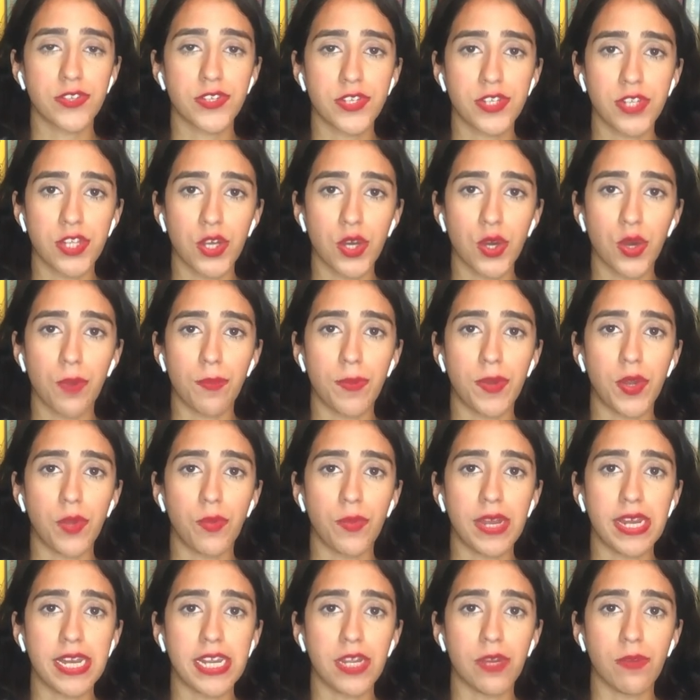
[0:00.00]
slow but
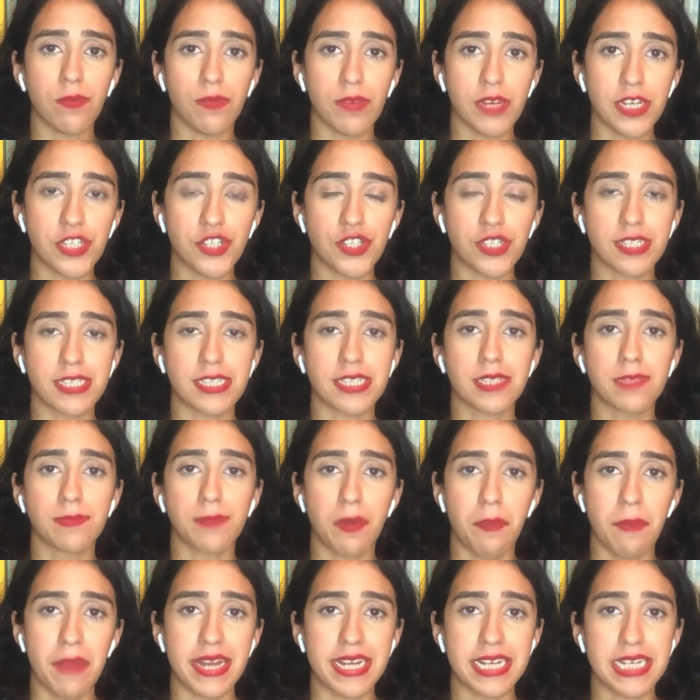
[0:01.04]
really reaches its
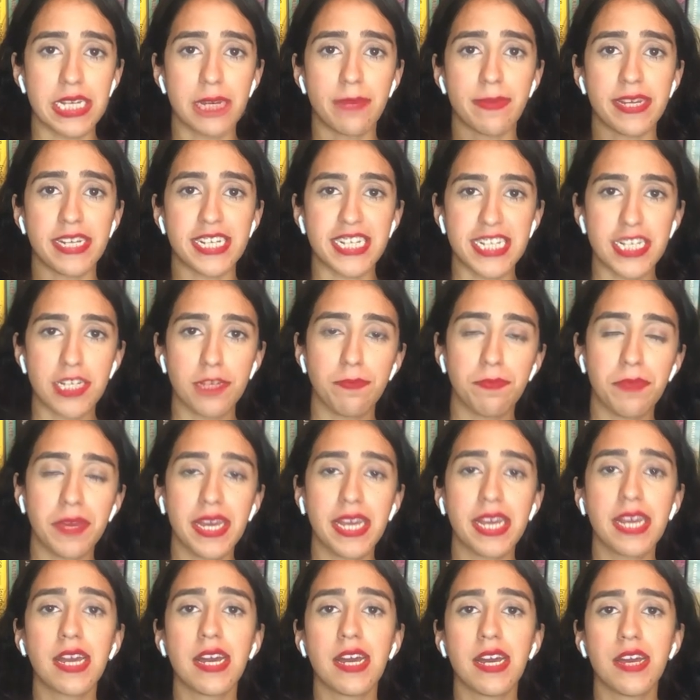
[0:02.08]
momentum at its
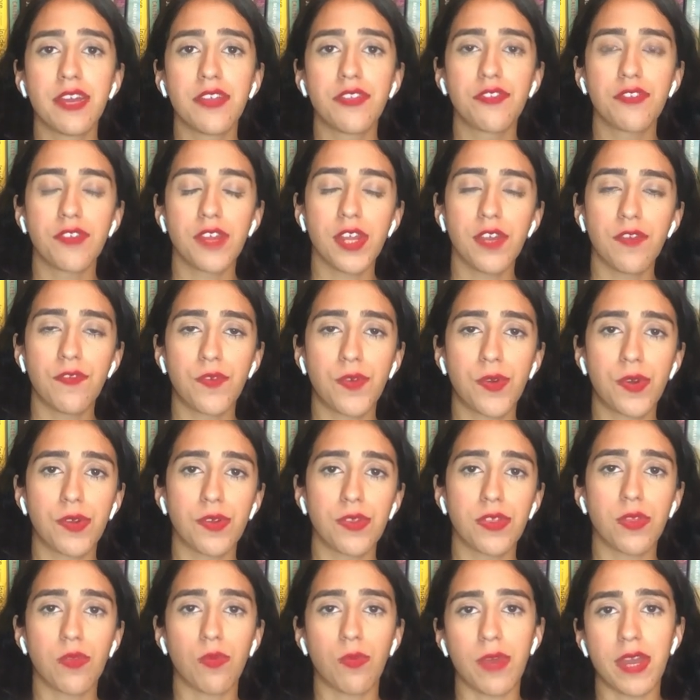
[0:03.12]
peak 3/4
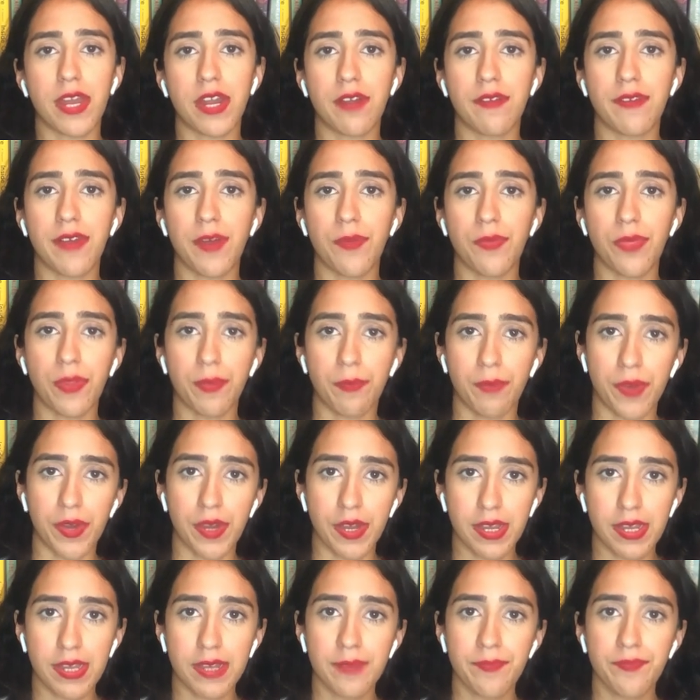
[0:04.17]
way around the book.